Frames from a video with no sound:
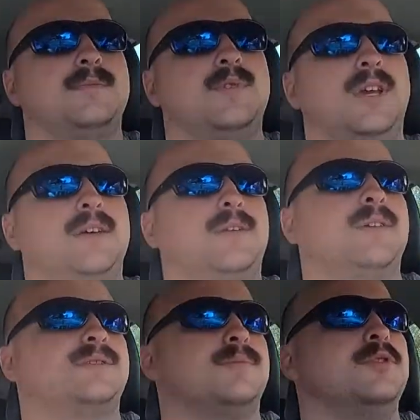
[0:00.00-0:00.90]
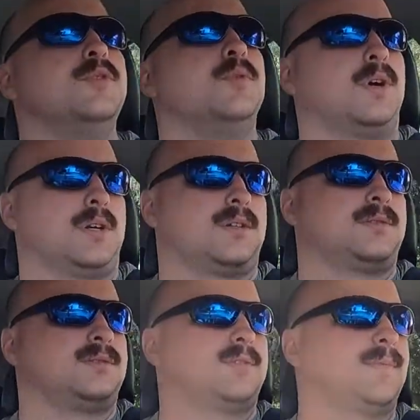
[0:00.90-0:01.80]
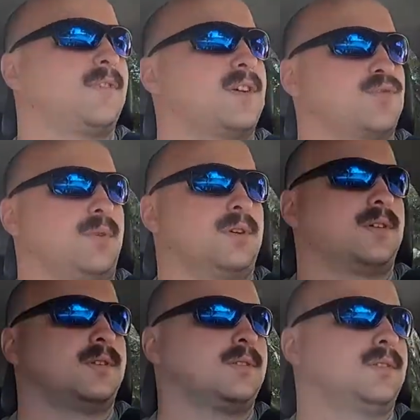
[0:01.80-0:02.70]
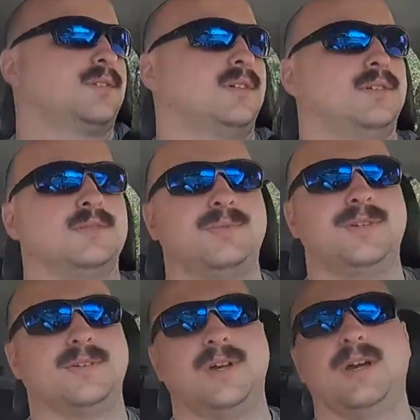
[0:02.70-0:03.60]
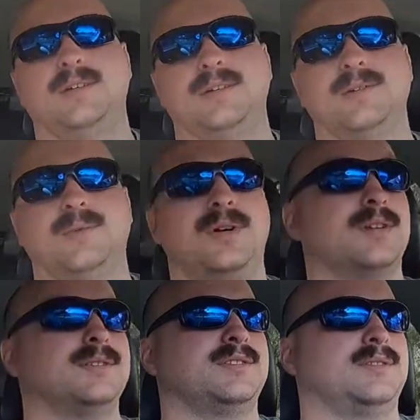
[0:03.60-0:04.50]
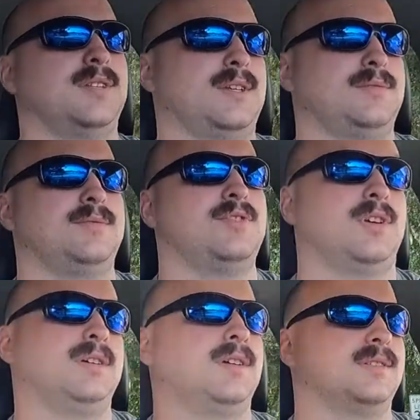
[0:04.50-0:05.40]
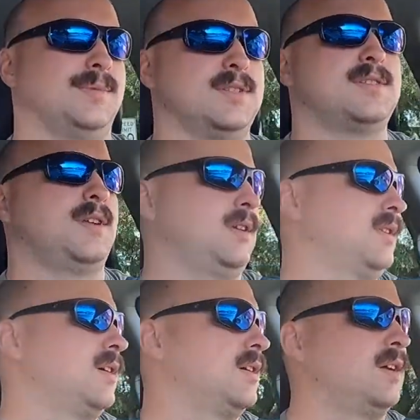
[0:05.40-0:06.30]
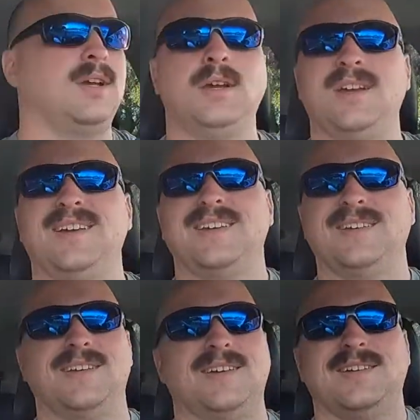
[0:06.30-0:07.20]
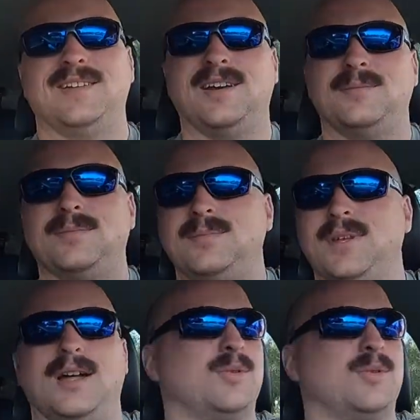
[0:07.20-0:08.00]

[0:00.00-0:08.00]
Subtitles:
We got to go get some new water, some fresh water, because we don't know how long the water that's in that jug has been sitting there, and I'm not